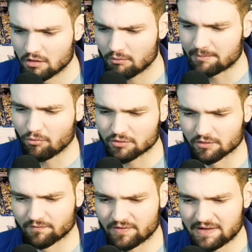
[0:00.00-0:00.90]
Wait, more in
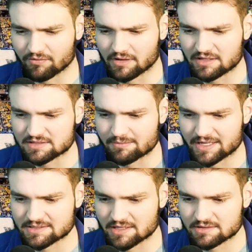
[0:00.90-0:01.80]
their favor. That doesn't
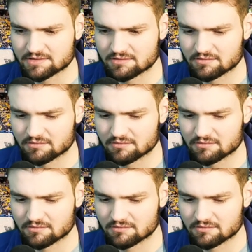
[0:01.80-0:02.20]
make sense.